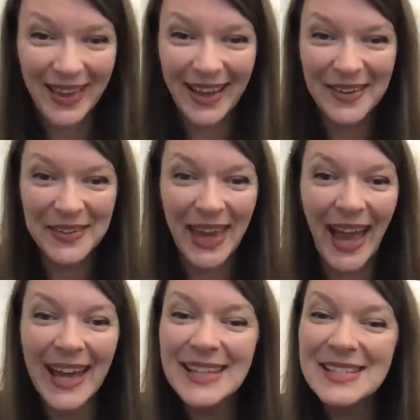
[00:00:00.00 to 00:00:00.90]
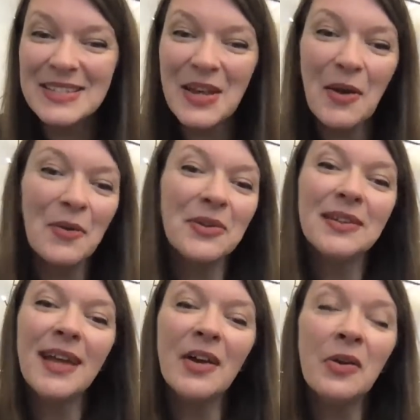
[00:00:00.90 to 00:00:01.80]
Okay, so,
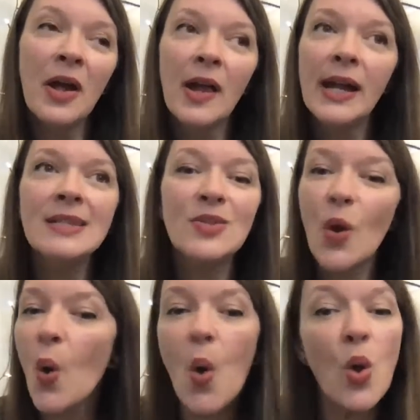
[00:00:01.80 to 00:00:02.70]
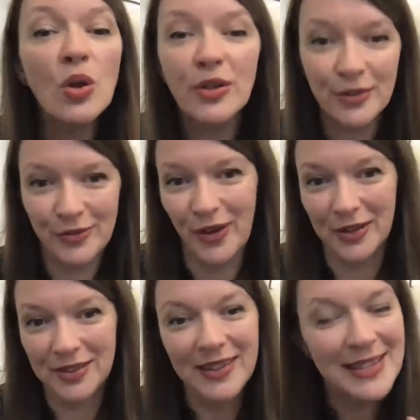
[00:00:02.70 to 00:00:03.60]
it's all good
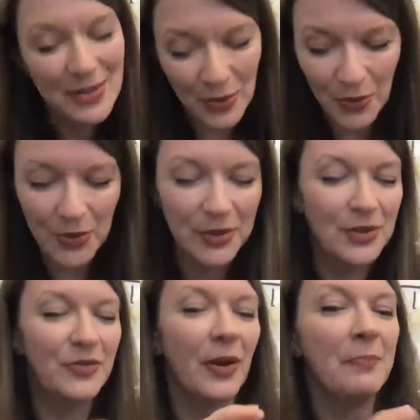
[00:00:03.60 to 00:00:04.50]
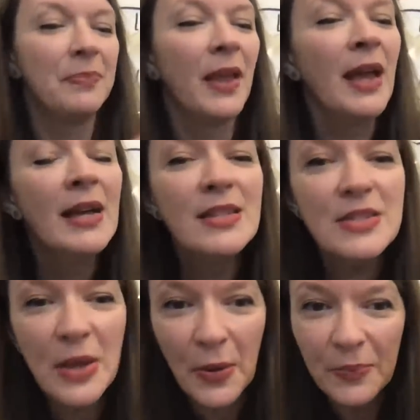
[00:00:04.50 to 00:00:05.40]
fun. It's all good fun.
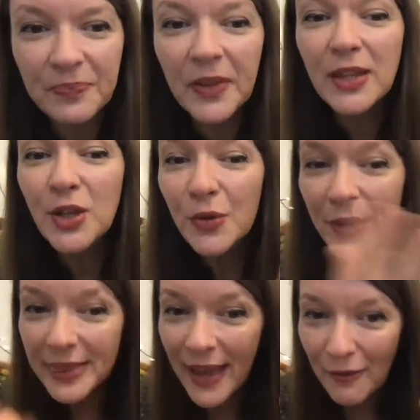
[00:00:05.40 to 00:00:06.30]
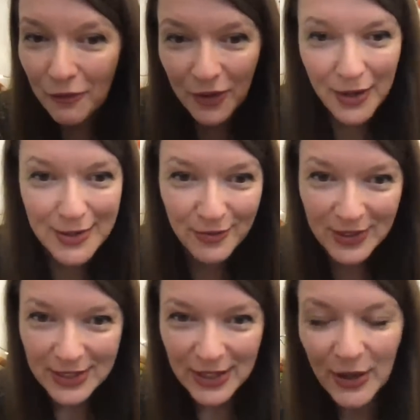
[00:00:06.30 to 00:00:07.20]
So, you're in that first
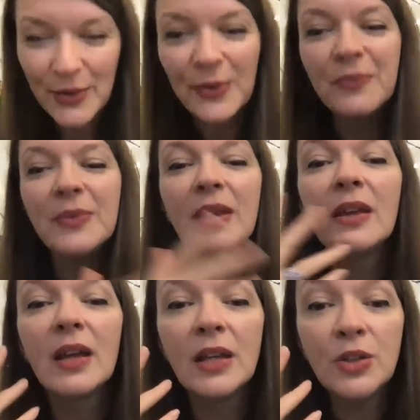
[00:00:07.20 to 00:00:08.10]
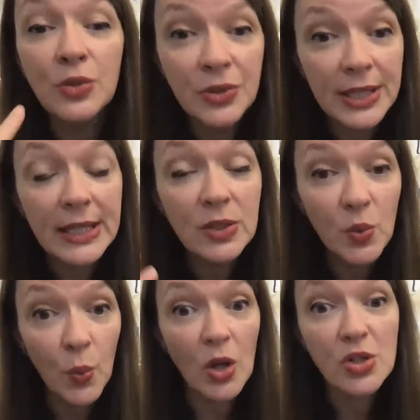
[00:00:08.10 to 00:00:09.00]
video. You need to
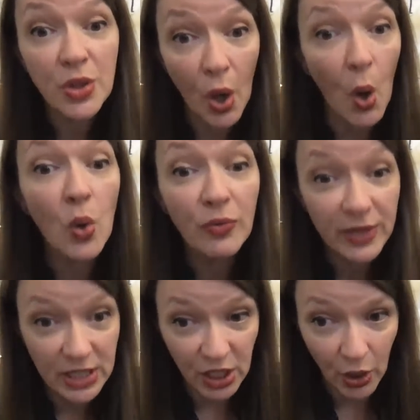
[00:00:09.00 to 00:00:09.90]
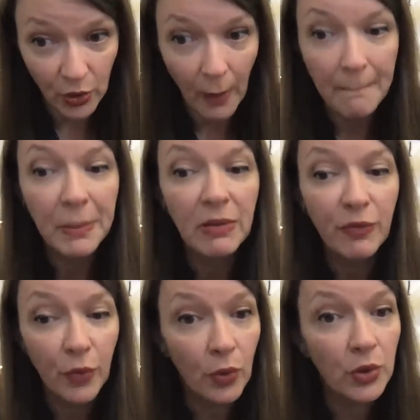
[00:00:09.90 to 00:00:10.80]
watch the whole video
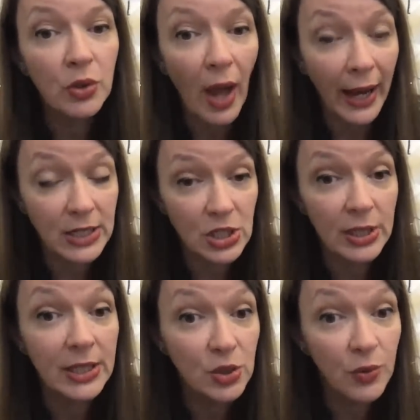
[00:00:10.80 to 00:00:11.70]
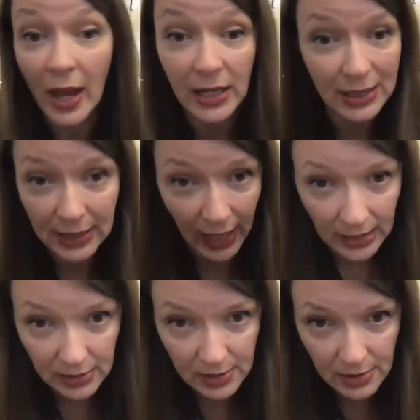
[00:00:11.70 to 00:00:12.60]
before you actually do anything
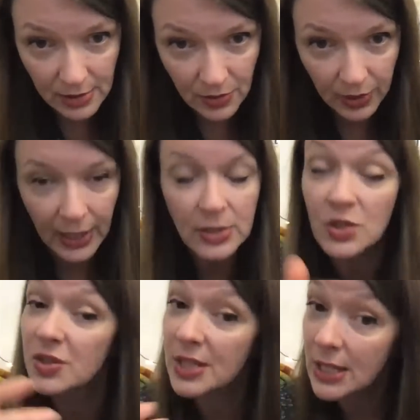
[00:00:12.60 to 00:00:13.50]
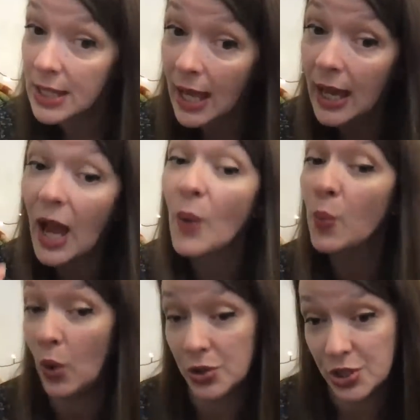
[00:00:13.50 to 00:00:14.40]
else. Okay, just sit there and
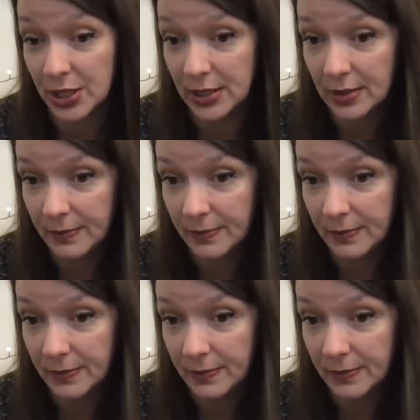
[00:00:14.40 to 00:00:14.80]
watch it.